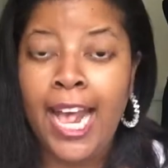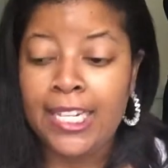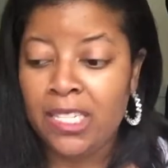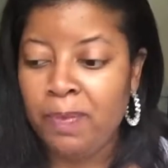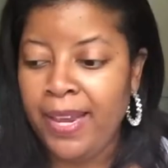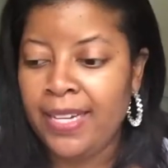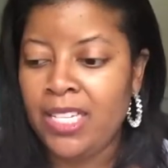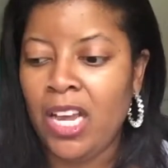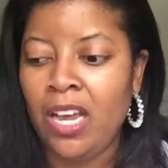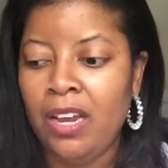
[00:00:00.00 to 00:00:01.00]

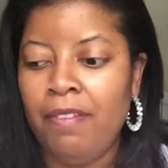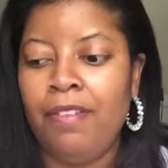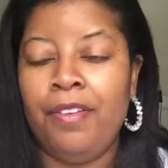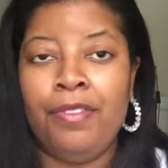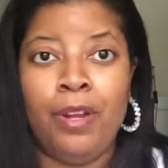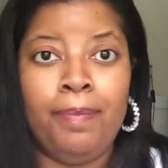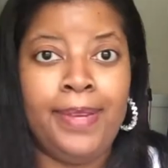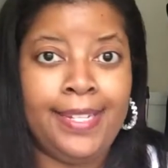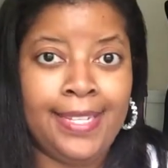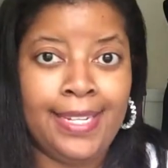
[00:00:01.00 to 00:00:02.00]
aspect of their
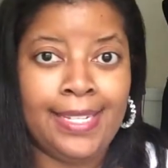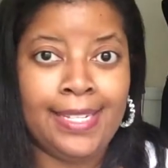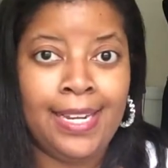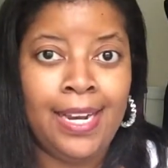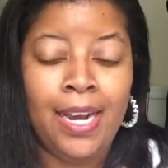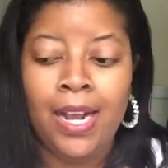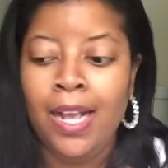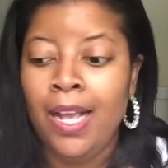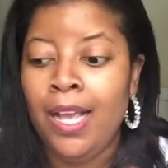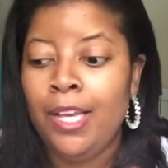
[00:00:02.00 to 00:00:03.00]
business.
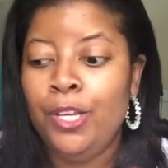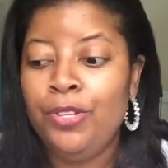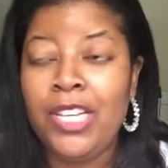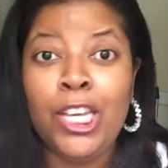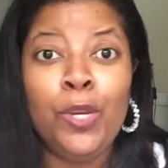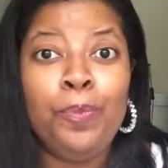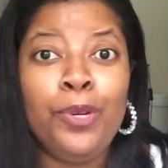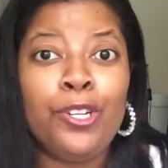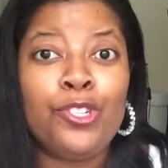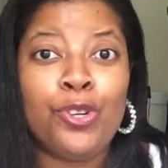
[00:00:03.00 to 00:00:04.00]
You say you
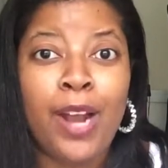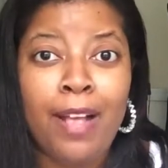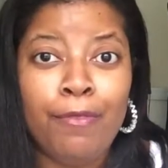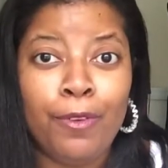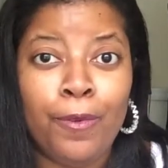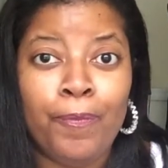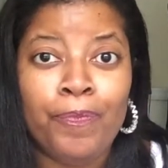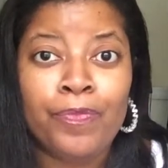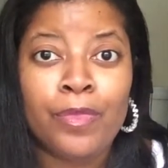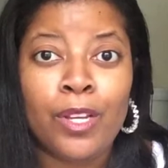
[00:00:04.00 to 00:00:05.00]
book travel.
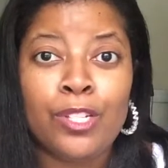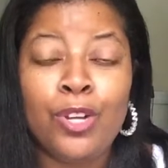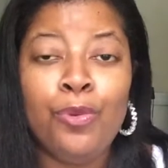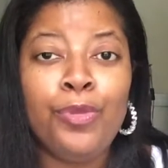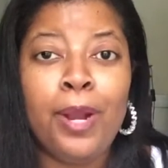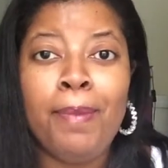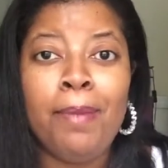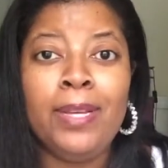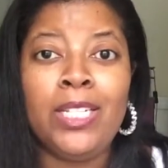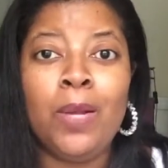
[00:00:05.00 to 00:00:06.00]
So there
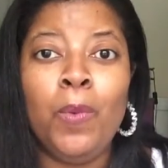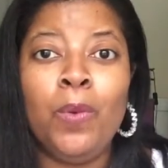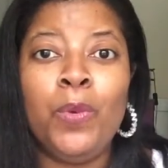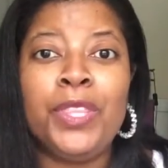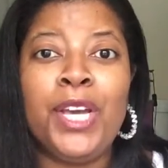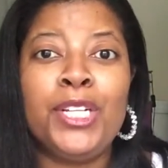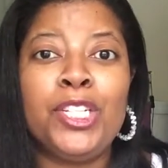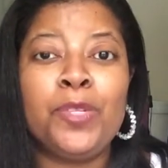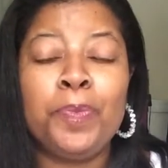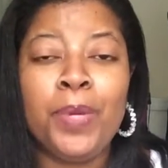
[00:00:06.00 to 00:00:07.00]
may be someone with a
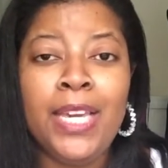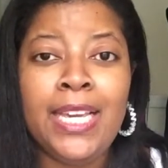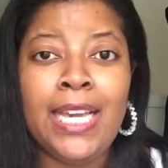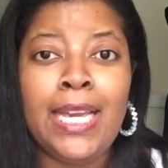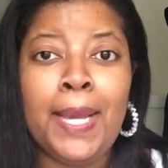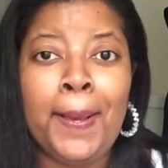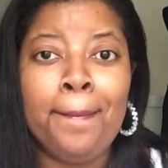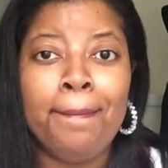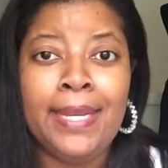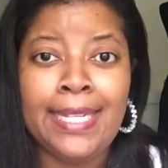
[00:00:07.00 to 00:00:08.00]
speaking
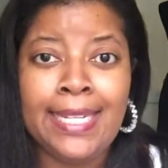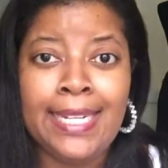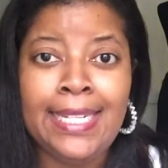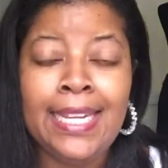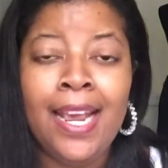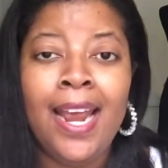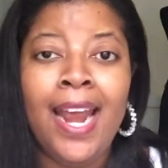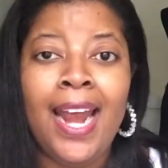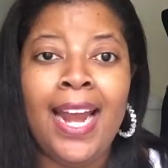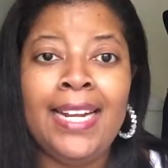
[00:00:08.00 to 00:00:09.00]
business
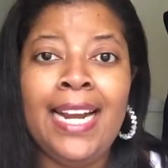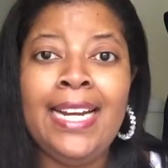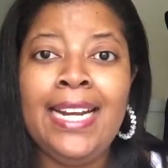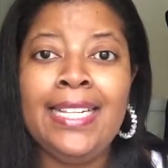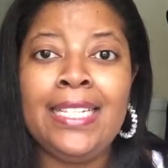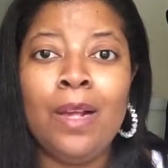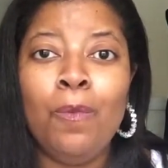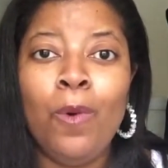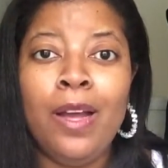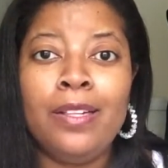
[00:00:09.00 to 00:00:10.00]
and they need
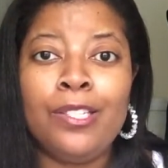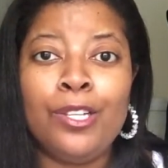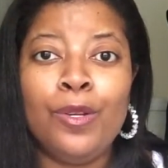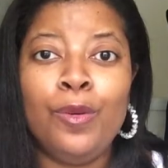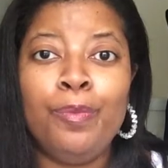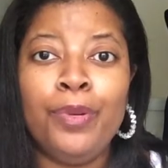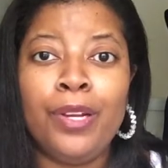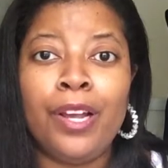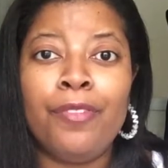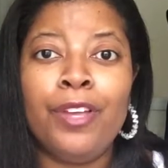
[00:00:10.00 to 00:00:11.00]
someone to
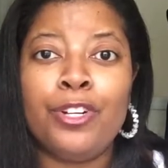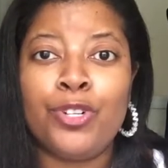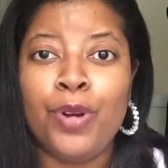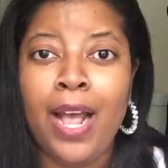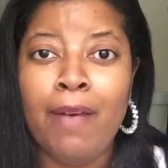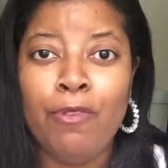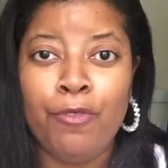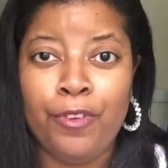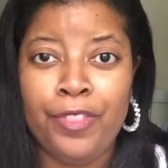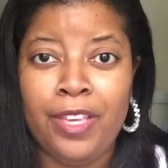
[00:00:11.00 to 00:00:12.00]
book their travel
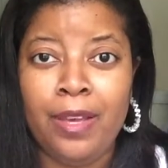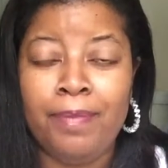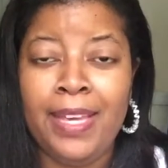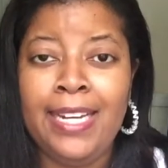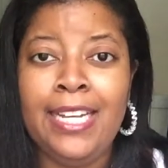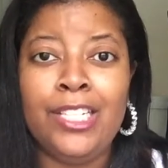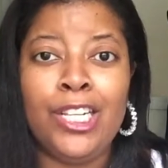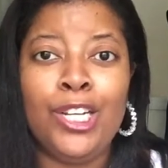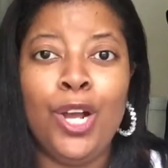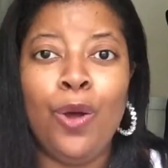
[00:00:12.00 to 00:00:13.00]
for them. They need
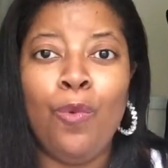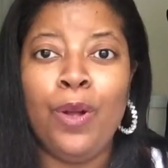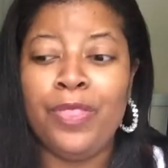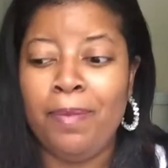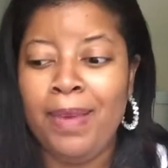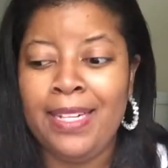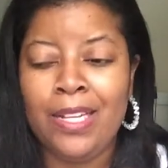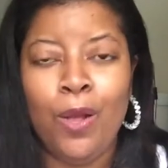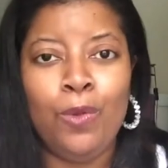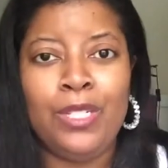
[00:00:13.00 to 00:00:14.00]
to know what the
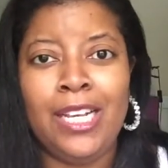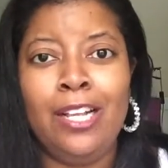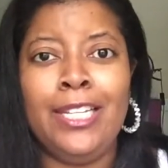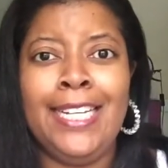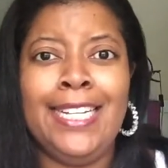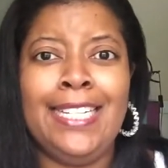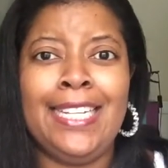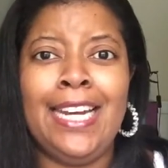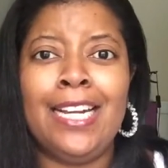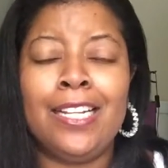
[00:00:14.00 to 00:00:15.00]
best hotel is
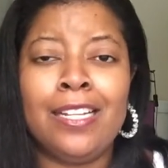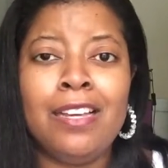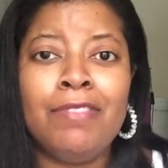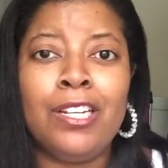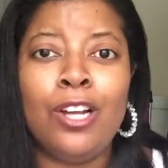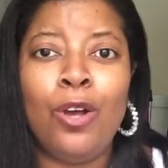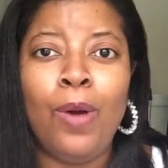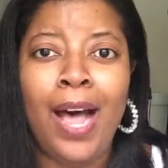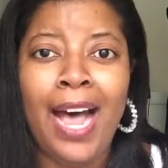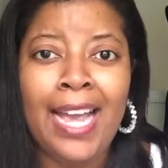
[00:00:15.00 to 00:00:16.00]
in Cleveland,
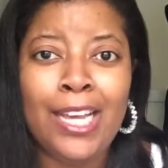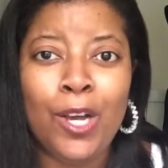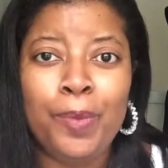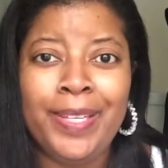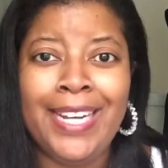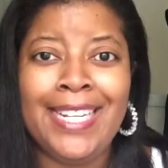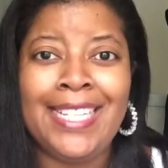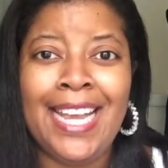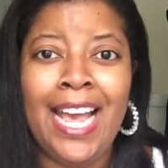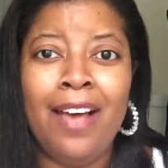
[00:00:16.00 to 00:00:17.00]
Ohio,
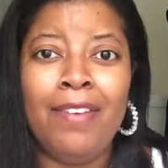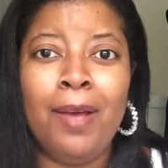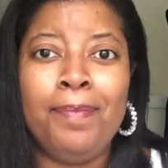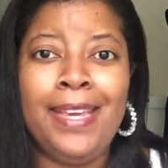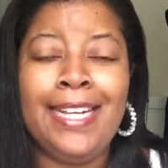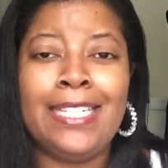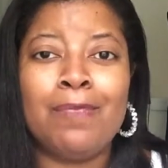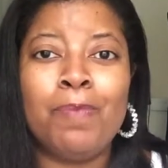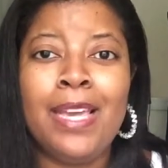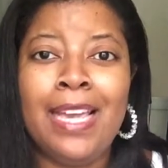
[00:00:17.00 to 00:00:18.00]
because they have a big
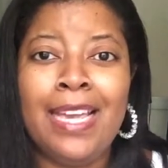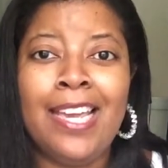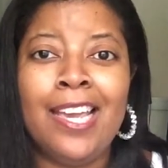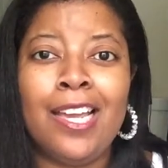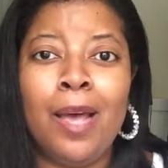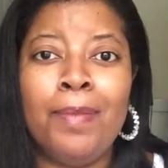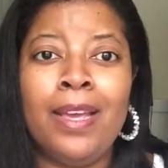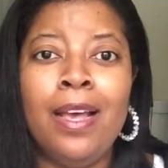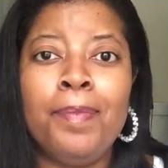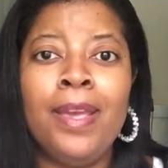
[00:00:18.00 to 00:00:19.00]
speaking gig
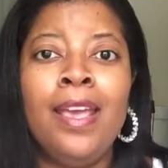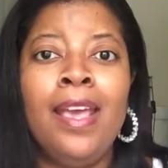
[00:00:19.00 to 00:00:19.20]
coming up